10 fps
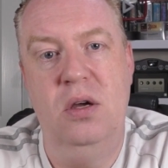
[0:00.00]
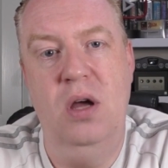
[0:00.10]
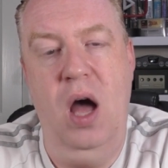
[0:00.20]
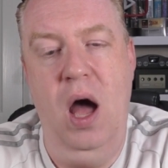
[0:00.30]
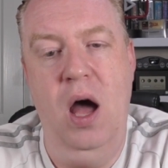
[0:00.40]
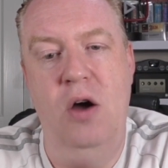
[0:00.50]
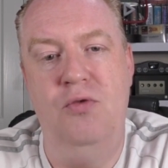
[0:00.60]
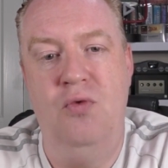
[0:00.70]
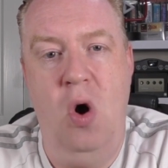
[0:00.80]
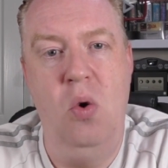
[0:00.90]

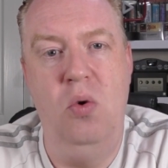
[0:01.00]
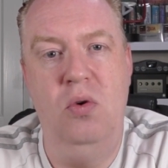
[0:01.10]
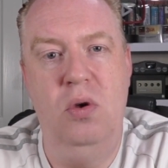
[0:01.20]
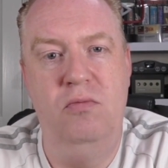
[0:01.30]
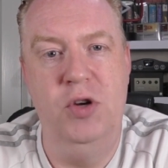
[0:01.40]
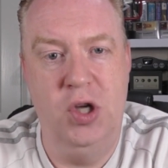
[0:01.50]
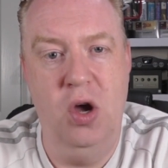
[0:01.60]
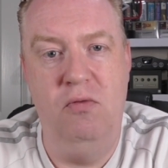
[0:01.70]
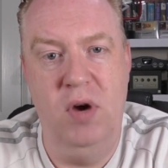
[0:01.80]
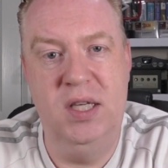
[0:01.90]
wrong
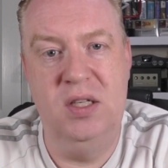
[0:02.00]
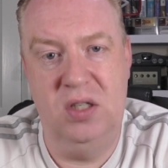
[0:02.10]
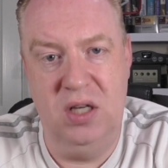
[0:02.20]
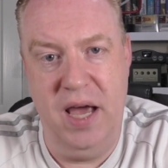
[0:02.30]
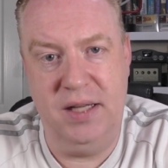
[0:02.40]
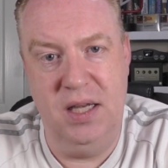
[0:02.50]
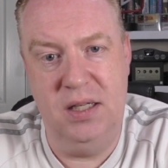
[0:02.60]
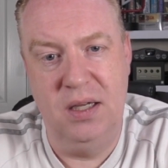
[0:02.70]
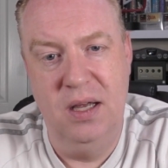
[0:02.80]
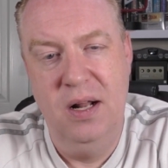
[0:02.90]
return reason
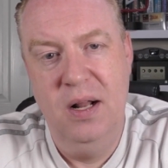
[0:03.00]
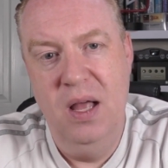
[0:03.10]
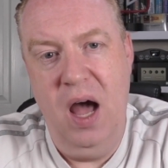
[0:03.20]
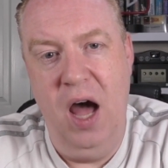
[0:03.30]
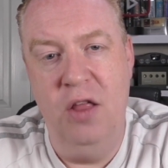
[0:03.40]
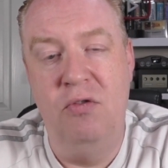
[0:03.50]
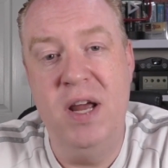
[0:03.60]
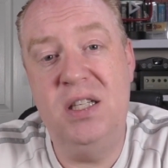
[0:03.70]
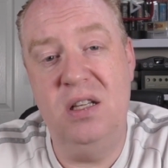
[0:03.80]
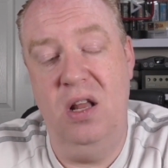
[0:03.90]
selected. The
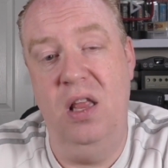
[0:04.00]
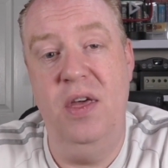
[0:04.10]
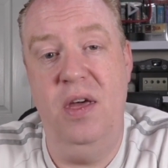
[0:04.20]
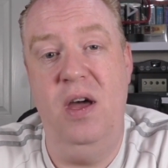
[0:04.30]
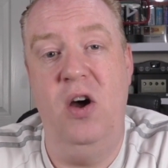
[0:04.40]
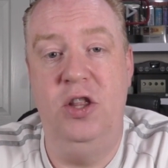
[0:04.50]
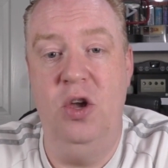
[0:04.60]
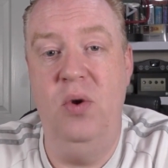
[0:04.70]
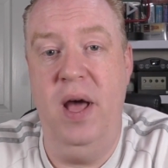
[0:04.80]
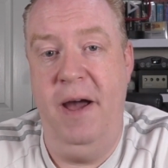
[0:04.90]
reason that I
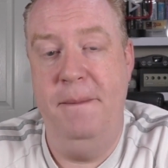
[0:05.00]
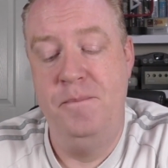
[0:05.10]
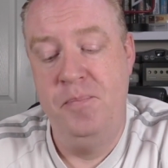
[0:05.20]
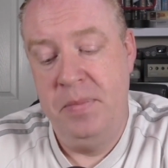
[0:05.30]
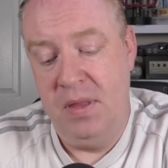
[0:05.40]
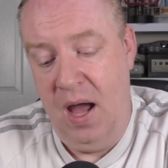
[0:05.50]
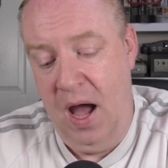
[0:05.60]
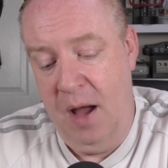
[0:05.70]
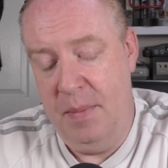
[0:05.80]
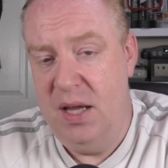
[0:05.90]
do that
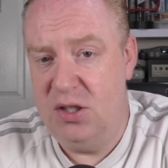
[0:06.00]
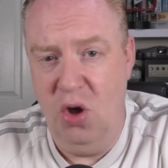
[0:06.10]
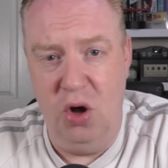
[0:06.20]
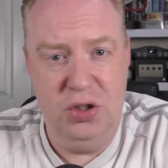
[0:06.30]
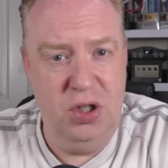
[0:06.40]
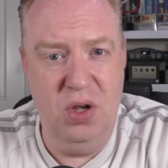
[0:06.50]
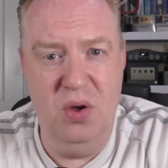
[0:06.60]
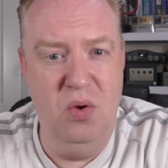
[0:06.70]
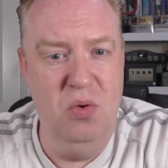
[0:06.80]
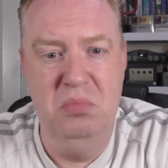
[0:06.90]
is not
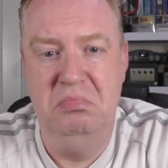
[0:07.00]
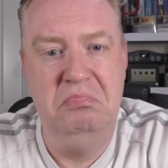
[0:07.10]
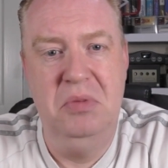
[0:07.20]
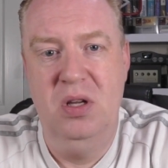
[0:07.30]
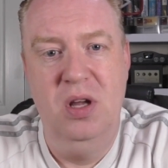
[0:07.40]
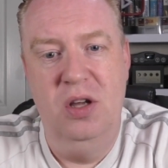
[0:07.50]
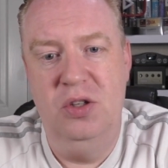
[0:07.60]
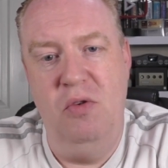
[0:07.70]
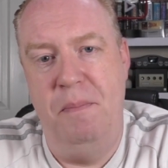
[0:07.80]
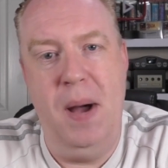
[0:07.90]
to
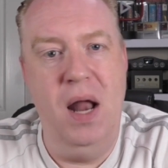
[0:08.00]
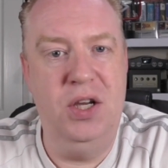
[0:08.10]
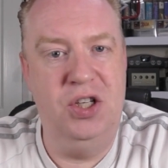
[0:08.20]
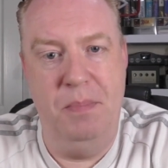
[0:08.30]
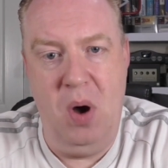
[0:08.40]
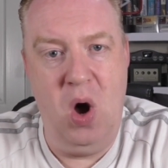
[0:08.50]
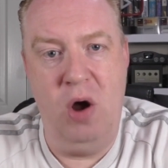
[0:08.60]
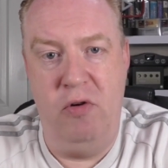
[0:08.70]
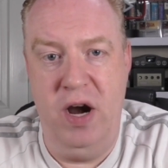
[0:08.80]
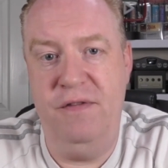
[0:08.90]
sort of punish the
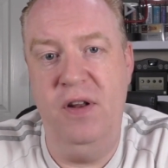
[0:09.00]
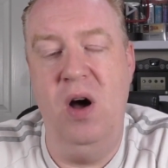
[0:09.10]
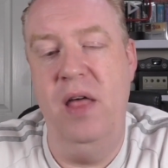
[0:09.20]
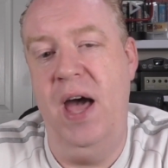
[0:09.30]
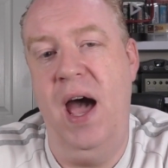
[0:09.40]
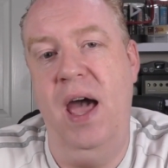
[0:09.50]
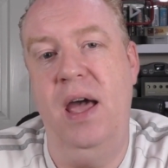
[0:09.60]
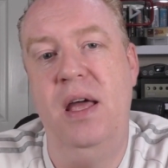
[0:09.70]
buyer or anything like that,